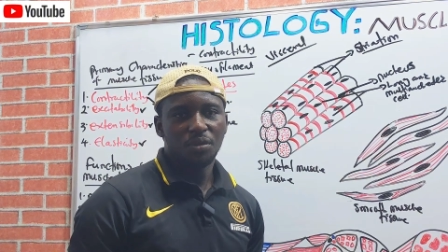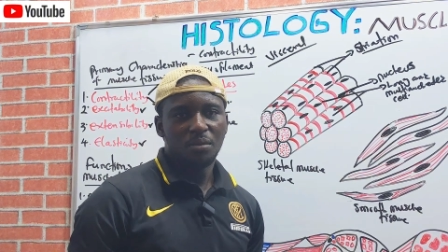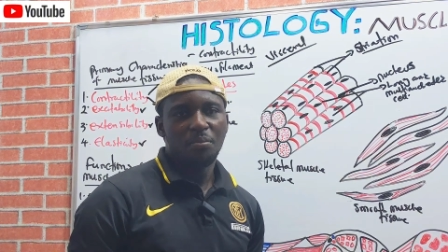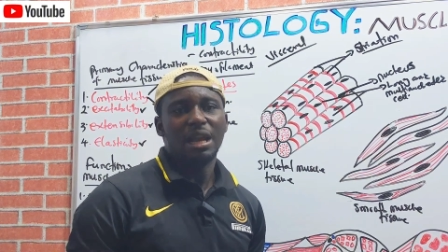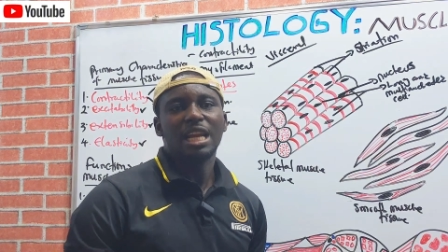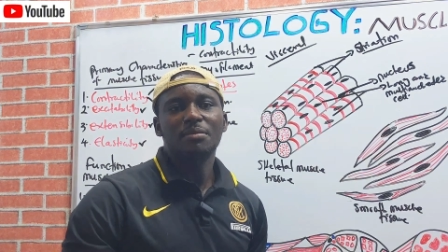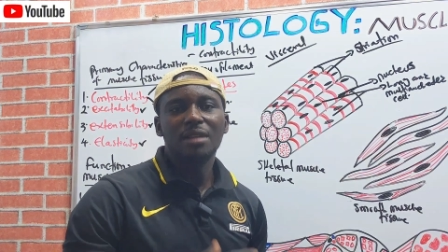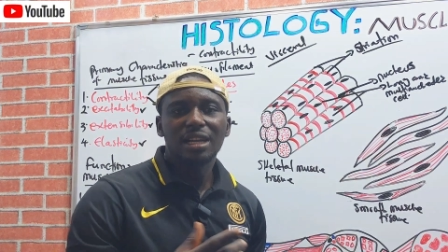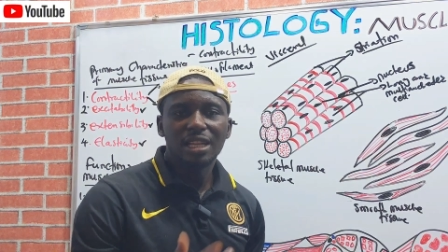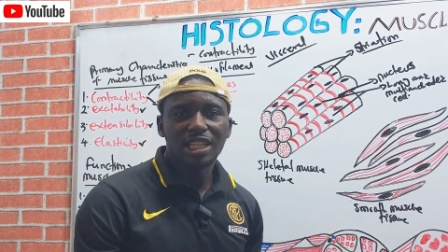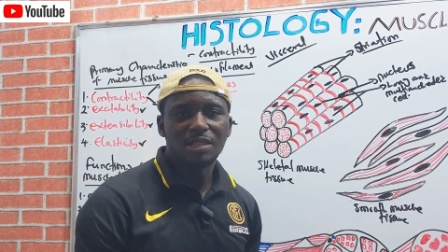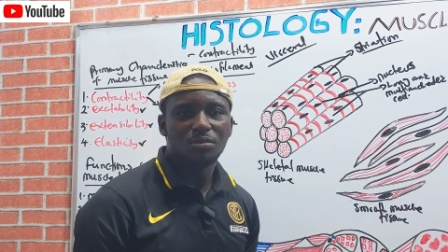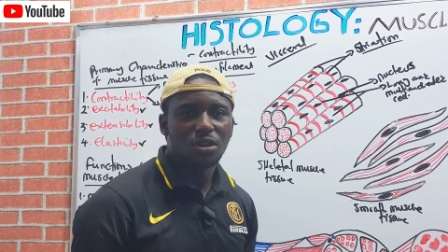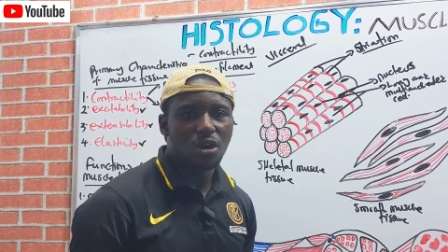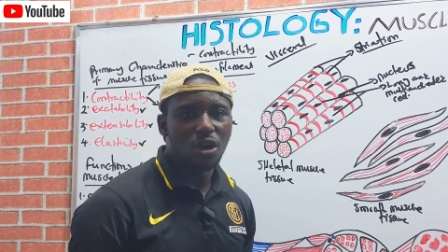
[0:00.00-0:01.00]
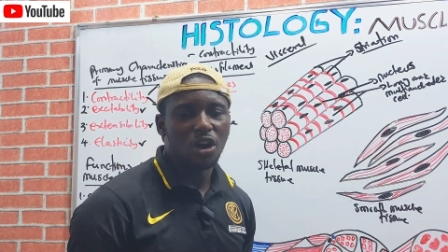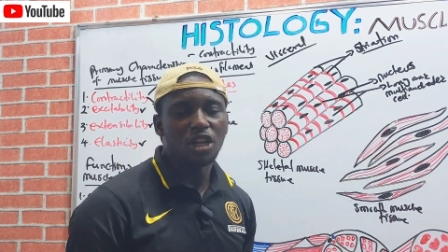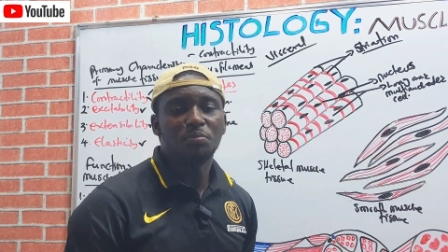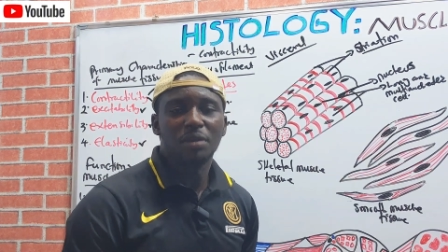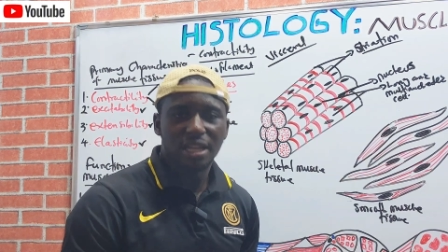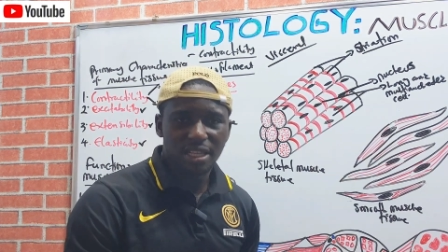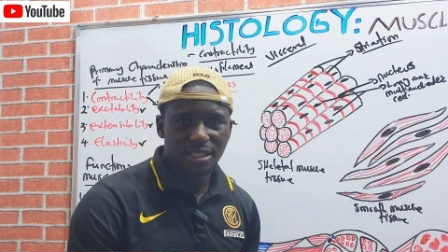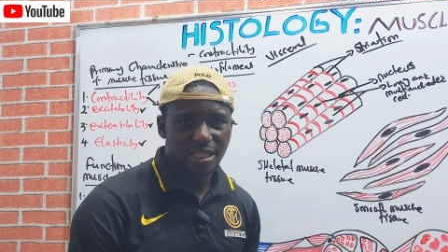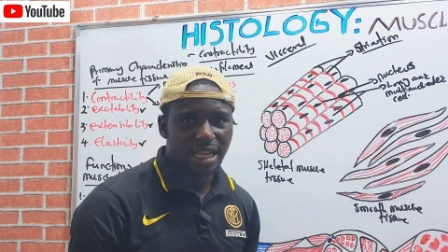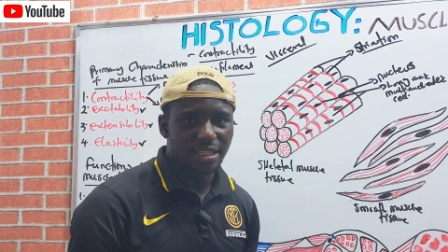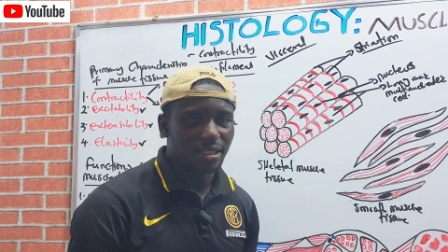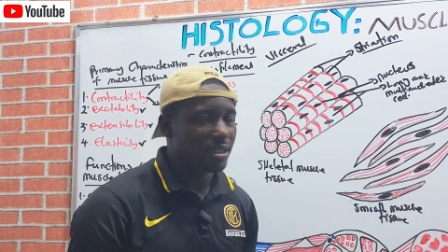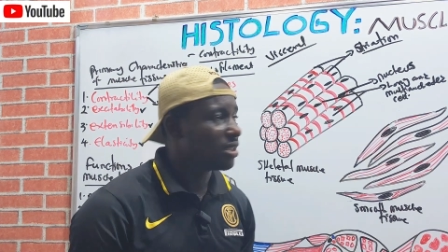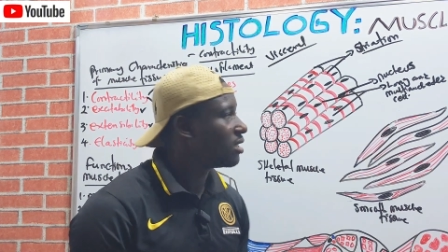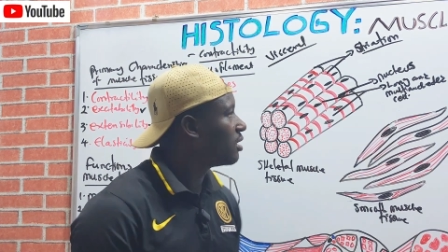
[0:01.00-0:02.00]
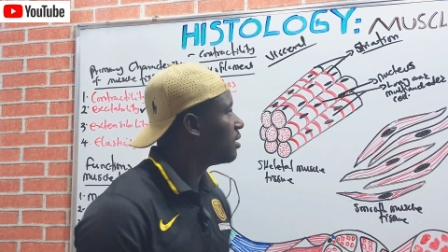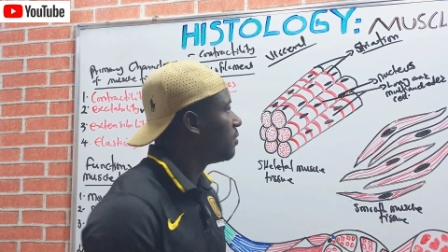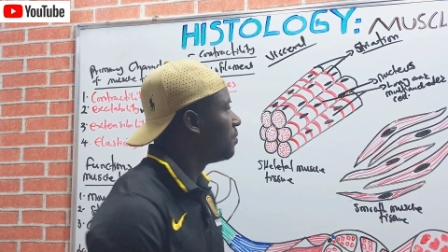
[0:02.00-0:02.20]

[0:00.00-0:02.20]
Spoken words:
by the mechanism called peristalsis.